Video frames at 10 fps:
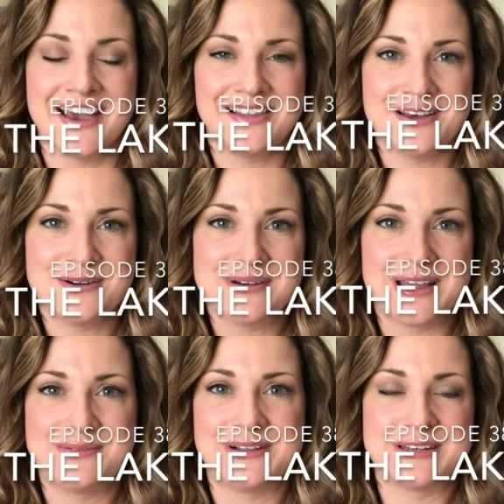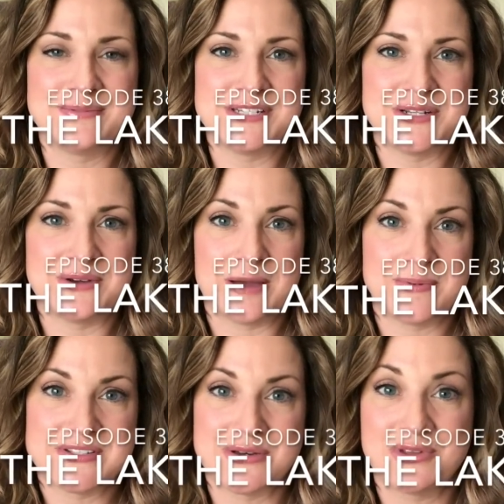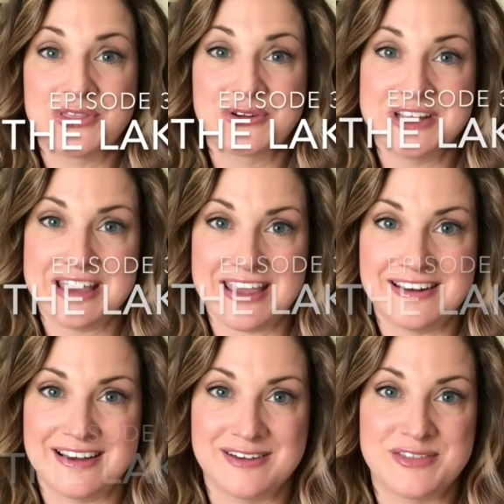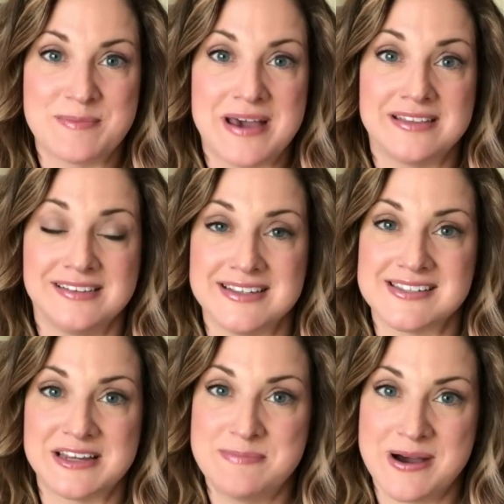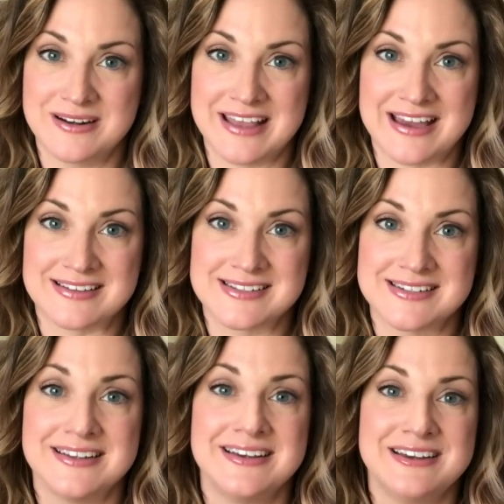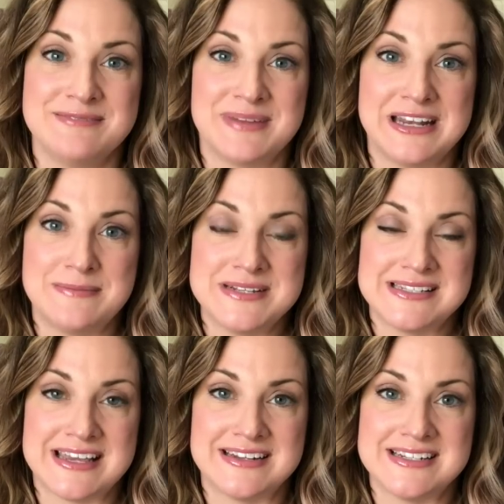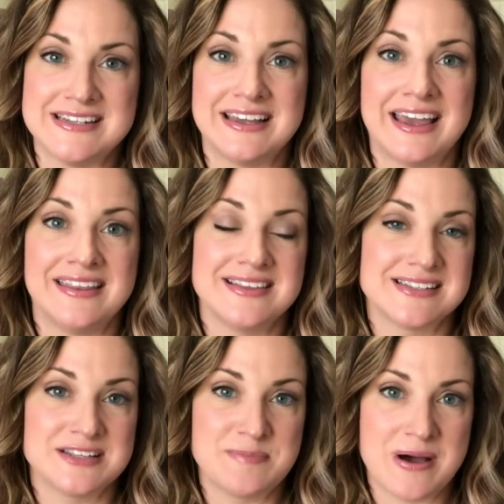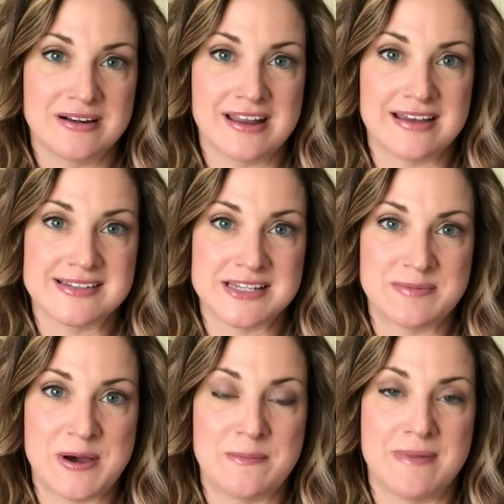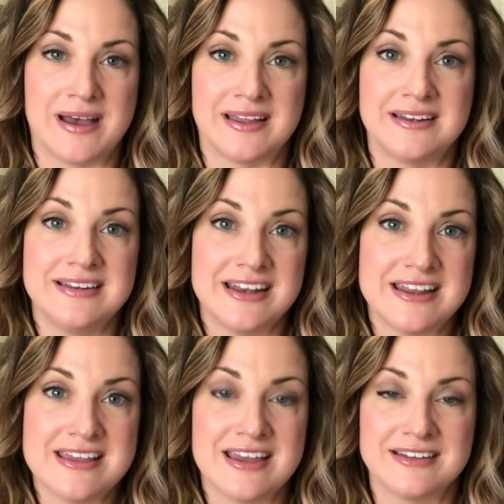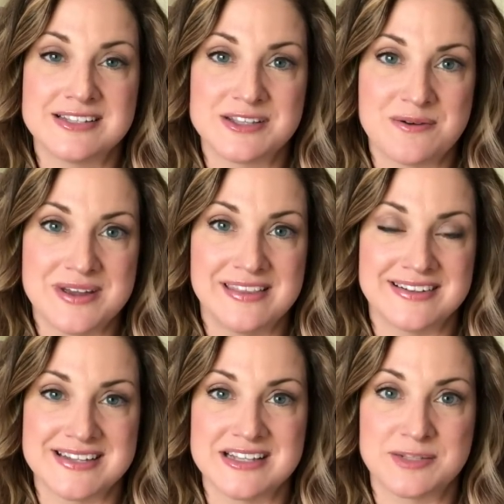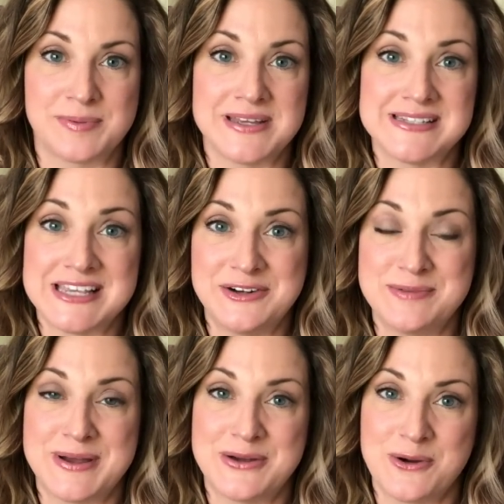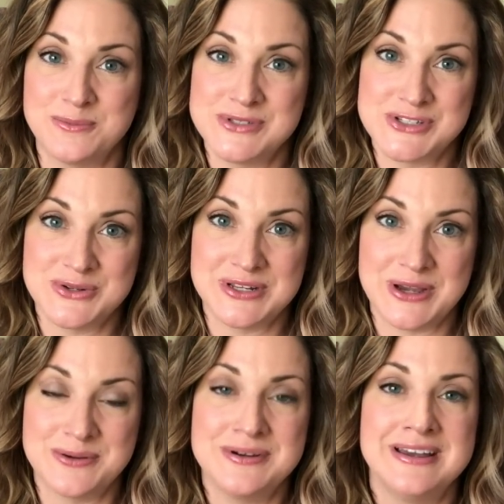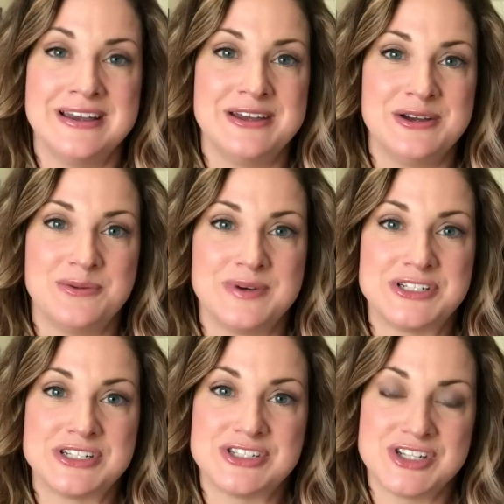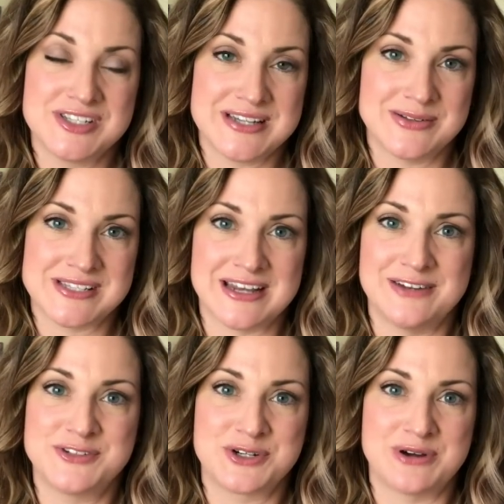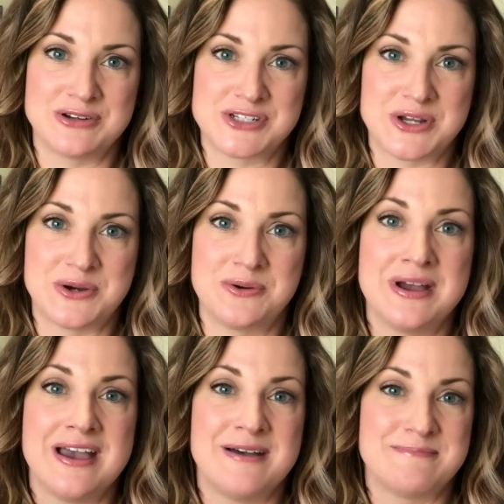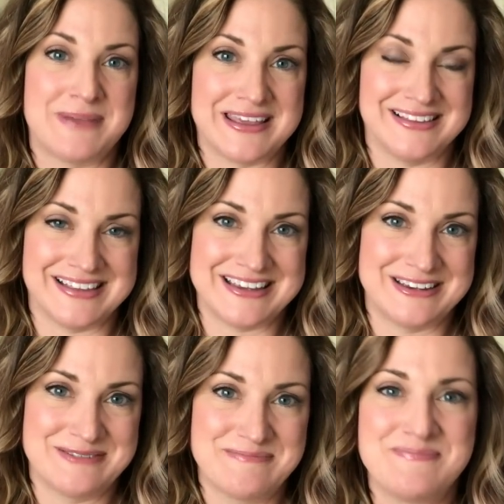Hello and welcome to episode 38 of the By the Lakeside podcast. My name is Sandy and this is a podcast about my knitting and sewing that takes place here in my home studio, which is just outside of Toronto by the lake.